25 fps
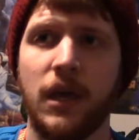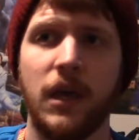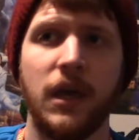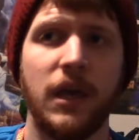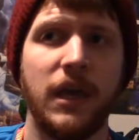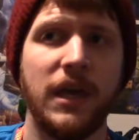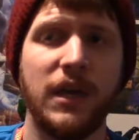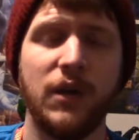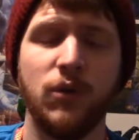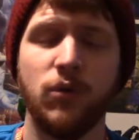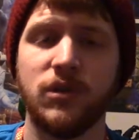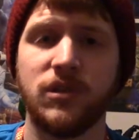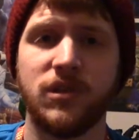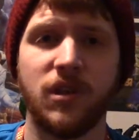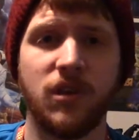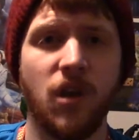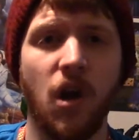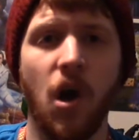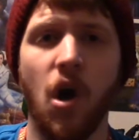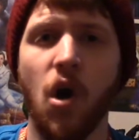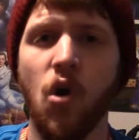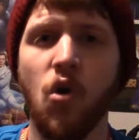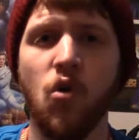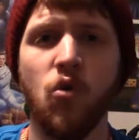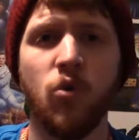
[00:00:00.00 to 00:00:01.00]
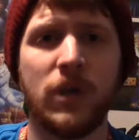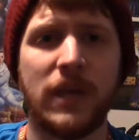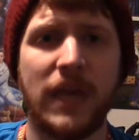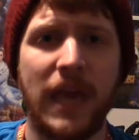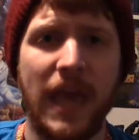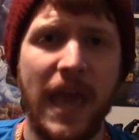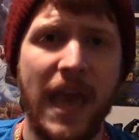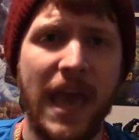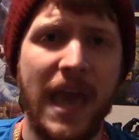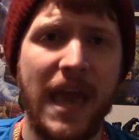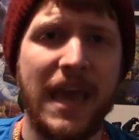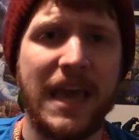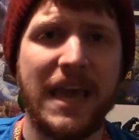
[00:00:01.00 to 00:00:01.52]
He was an
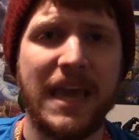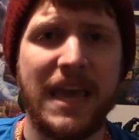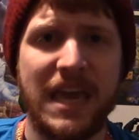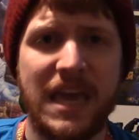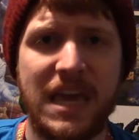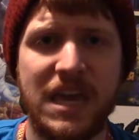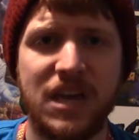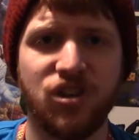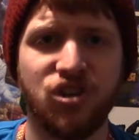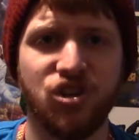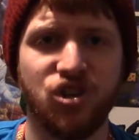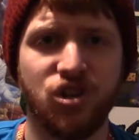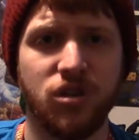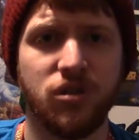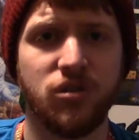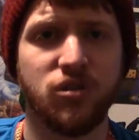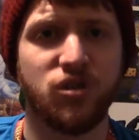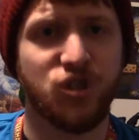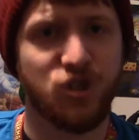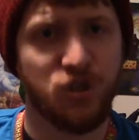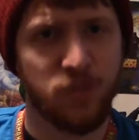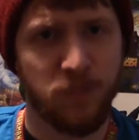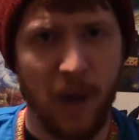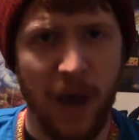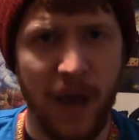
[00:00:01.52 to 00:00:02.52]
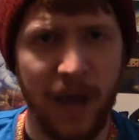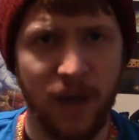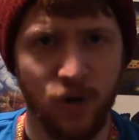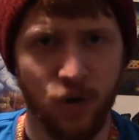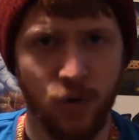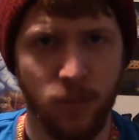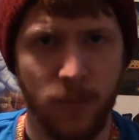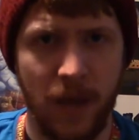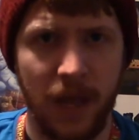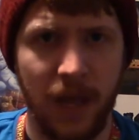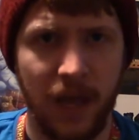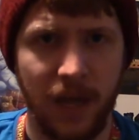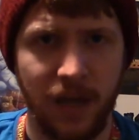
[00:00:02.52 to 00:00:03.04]
okay-ish
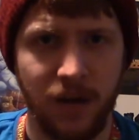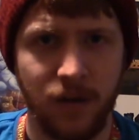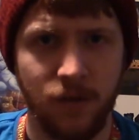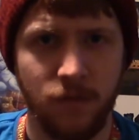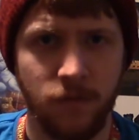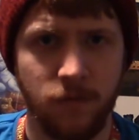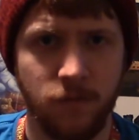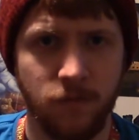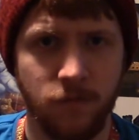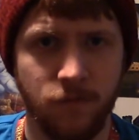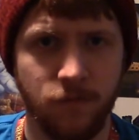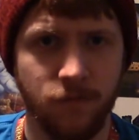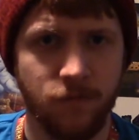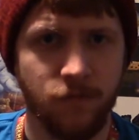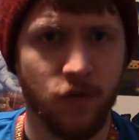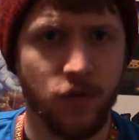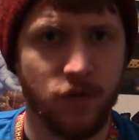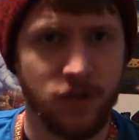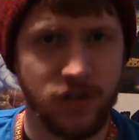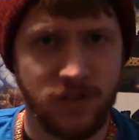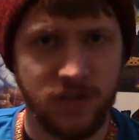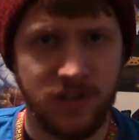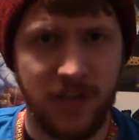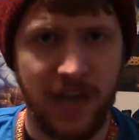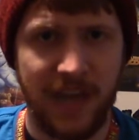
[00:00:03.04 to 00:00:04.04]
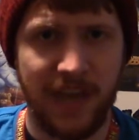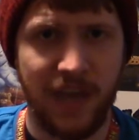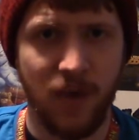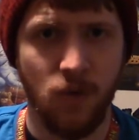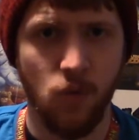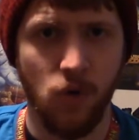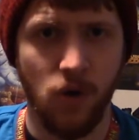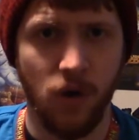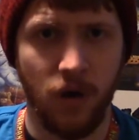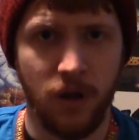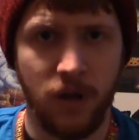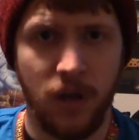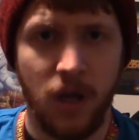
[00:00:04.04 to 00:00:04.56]
Spider-Man for the second
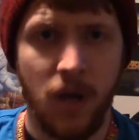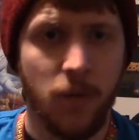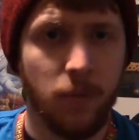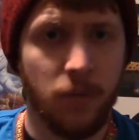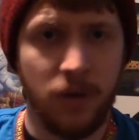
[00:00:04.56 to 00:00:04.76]
one,